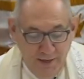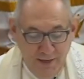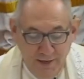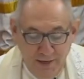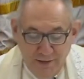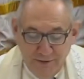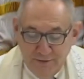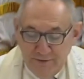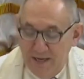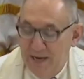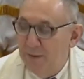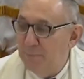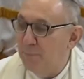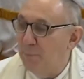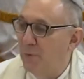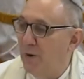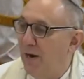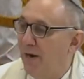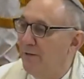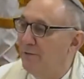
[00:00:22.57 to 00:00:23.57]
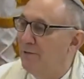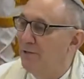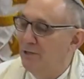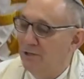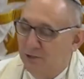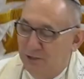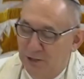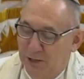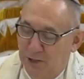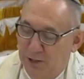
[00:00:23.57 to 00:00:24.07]
Sam proudly
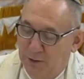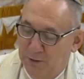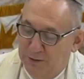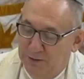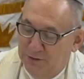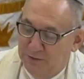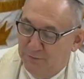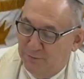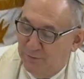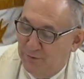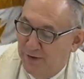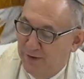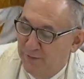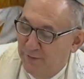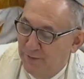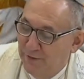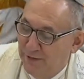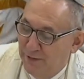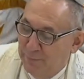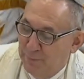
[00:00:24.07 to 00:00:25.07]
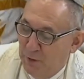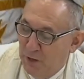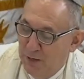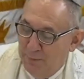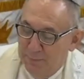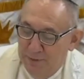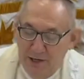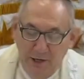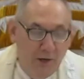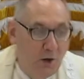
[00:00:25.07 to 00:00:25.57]
showed his friend the
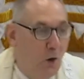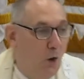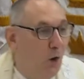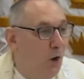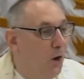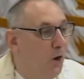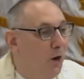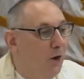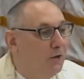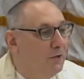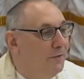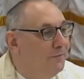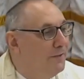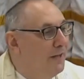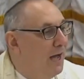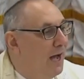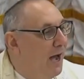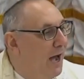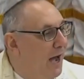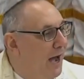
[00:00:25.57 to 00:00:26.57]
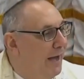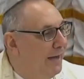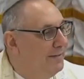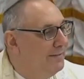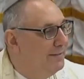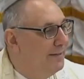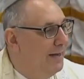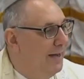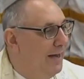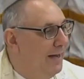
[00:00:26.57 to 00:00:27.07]
apartment and all the high
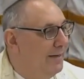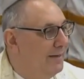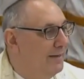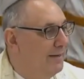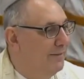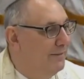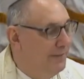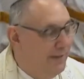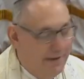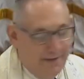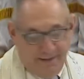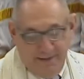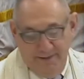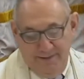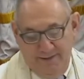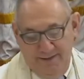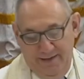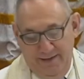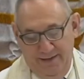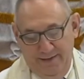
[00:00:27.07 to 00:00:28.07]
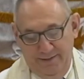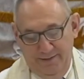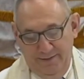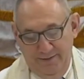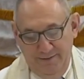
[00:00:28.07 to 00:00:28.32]
tech that it contained.